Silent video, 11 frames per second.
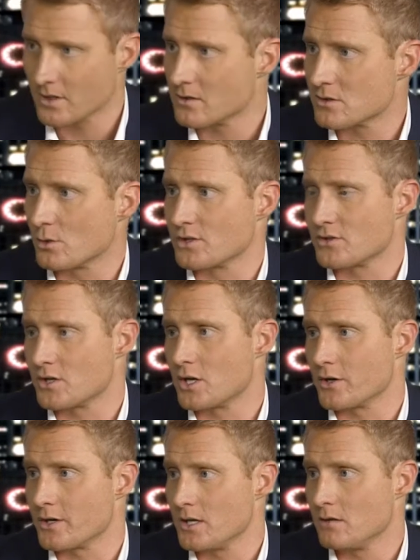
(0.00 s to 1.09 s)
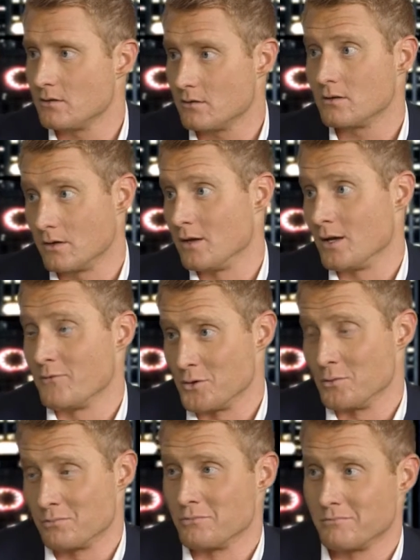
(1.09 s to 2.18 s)
Social Security, if
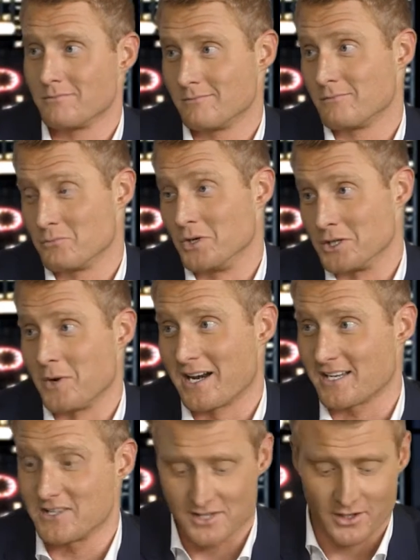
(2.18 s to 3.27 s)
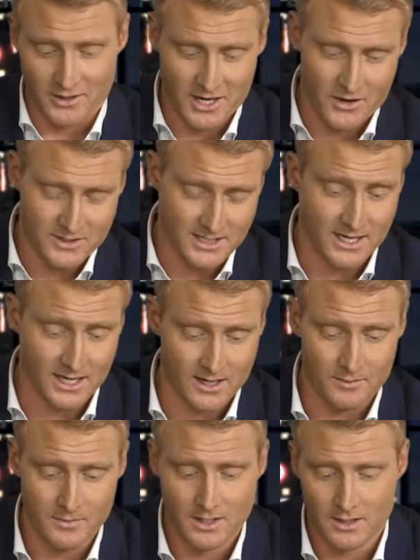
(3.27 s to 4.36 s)
you really to consider it guaranteed
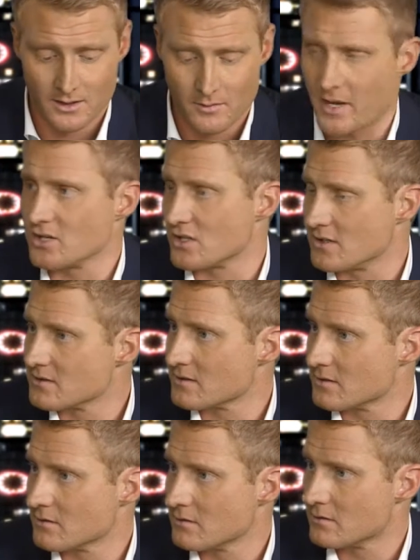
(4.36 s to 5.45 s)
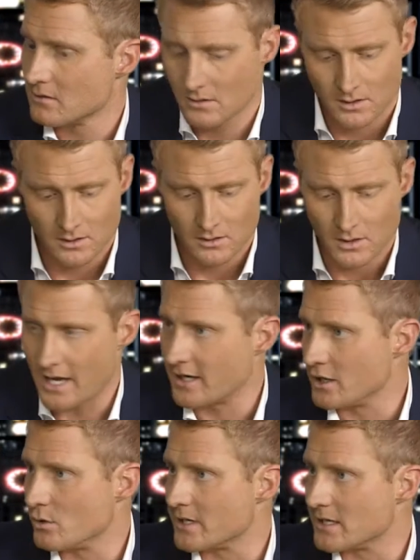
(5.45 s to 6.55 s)
income, pensions, and
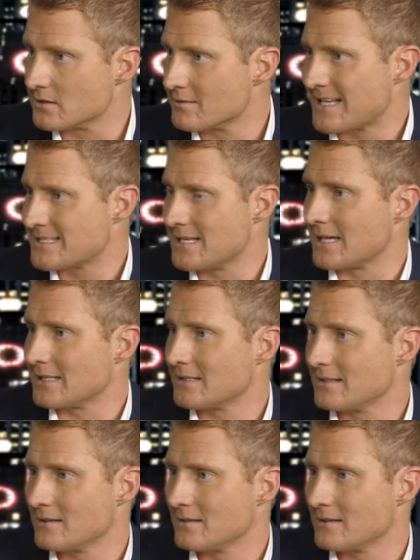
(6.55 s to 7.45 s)
annuities. That's it.